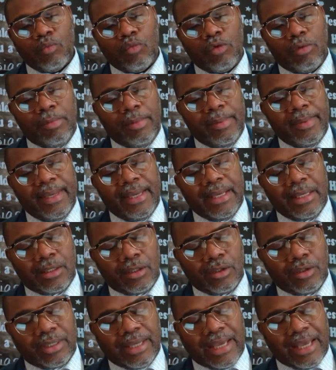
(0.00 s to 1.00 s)
when we begin
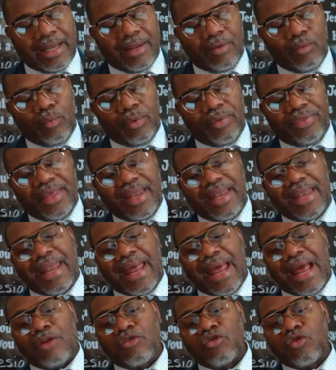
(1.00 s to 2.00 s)
to look at it with the
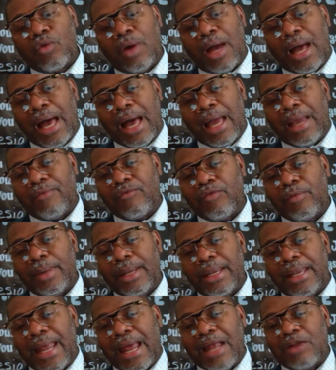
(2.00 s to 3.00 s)
natural eye and from
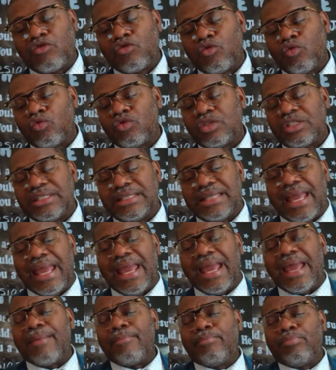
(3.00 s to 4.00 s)
a natural
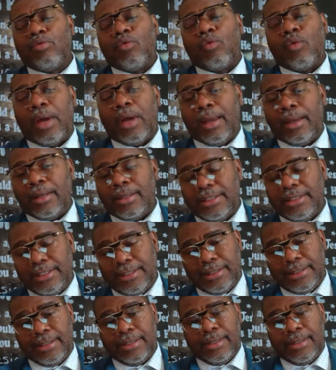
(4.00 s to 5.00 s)

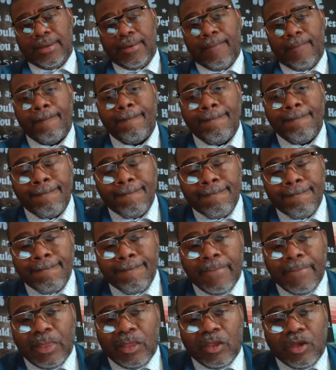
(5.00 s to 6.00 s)
standpoint.
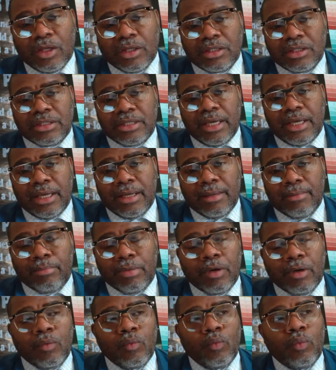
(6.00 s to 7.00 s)
You
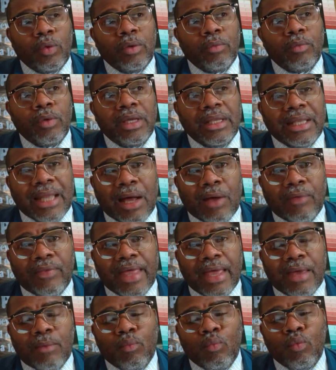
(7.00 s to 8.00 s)
understand? But when we allow
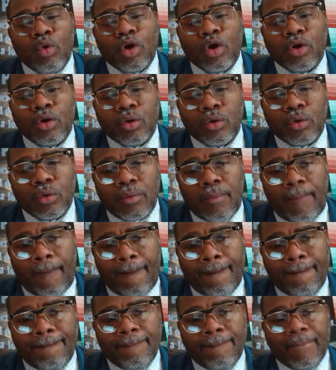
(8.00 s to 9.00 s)
that word,
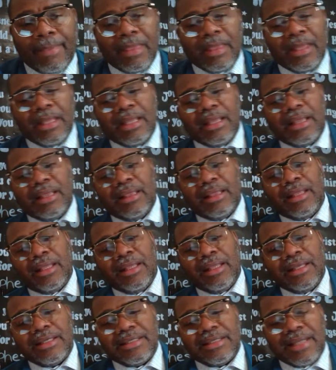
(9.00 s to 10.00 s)

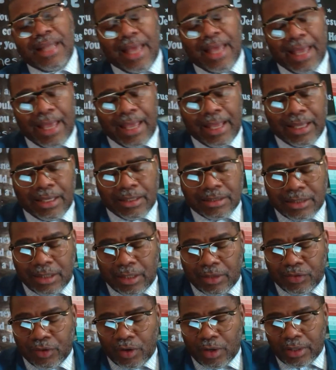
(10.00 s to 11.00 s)
listen, I,
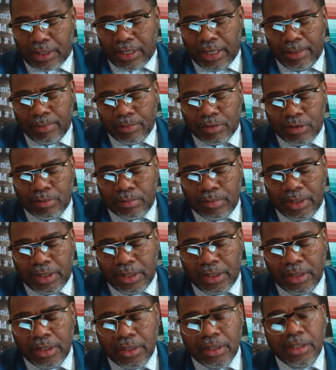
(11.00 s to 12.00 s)
a thought came to
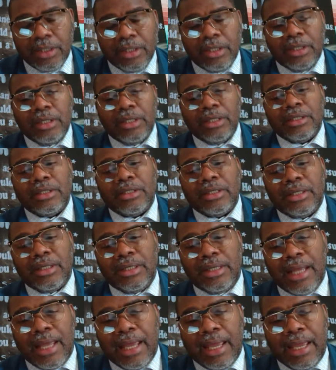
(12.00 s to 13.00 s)
me
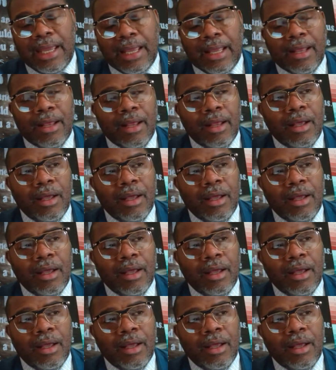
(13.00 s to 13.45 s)
today